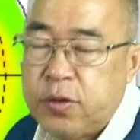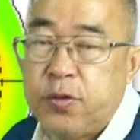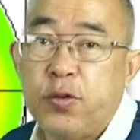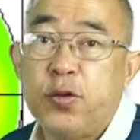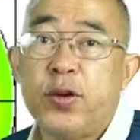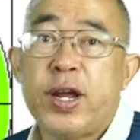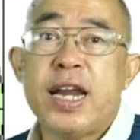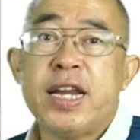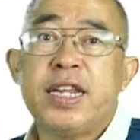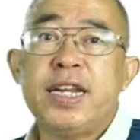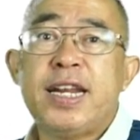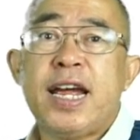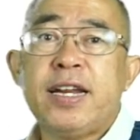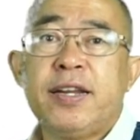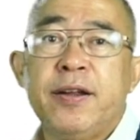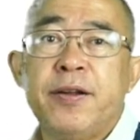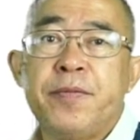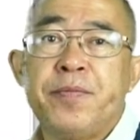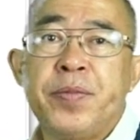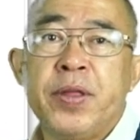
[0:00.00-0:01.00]
You can see that
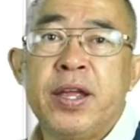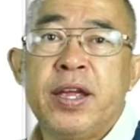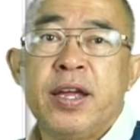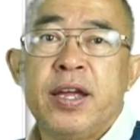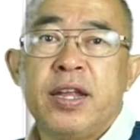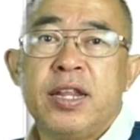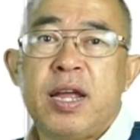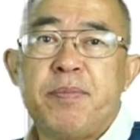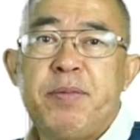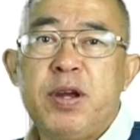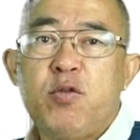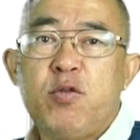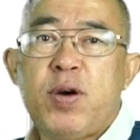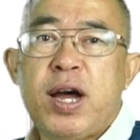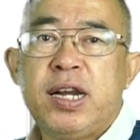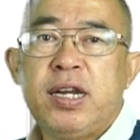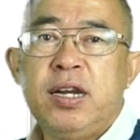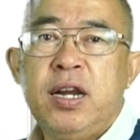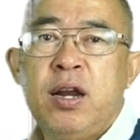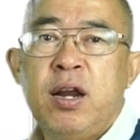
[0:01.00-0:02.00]
the big
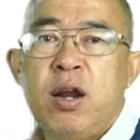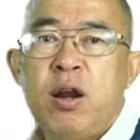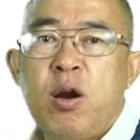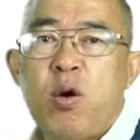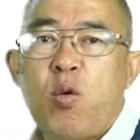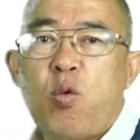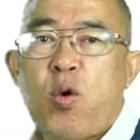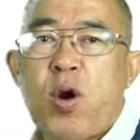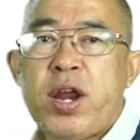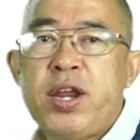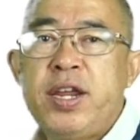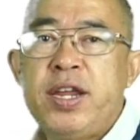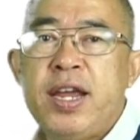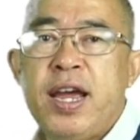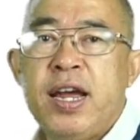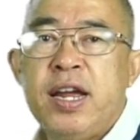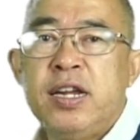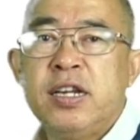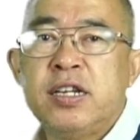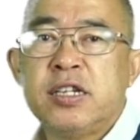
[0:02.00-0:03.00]
one right
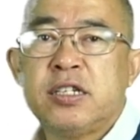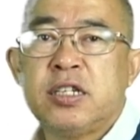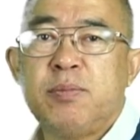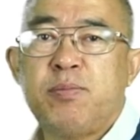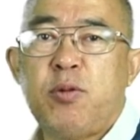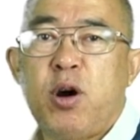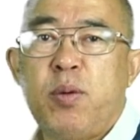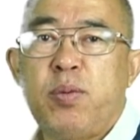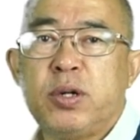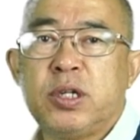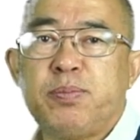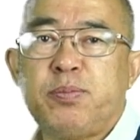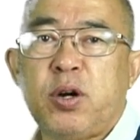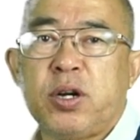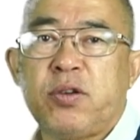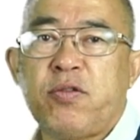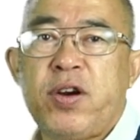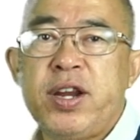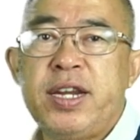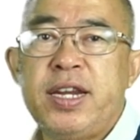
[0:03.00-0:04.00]
here, small
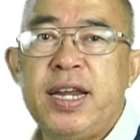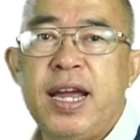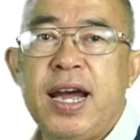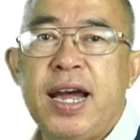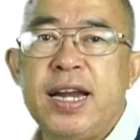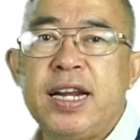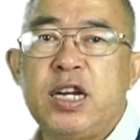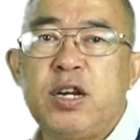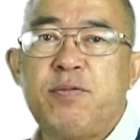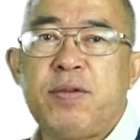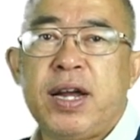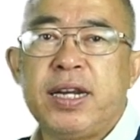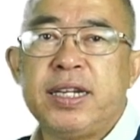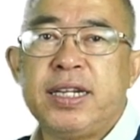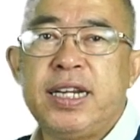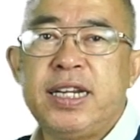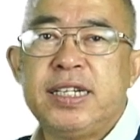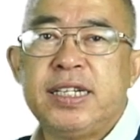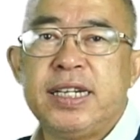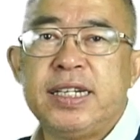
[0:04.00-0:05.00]
spot right here, another one
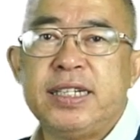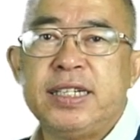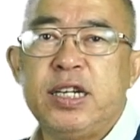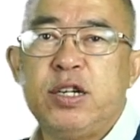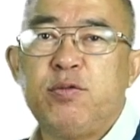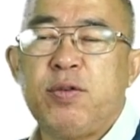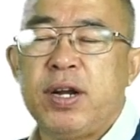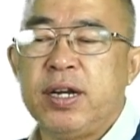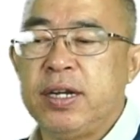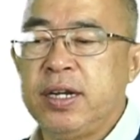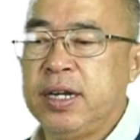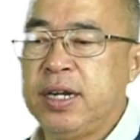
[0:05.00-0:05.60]
this this one.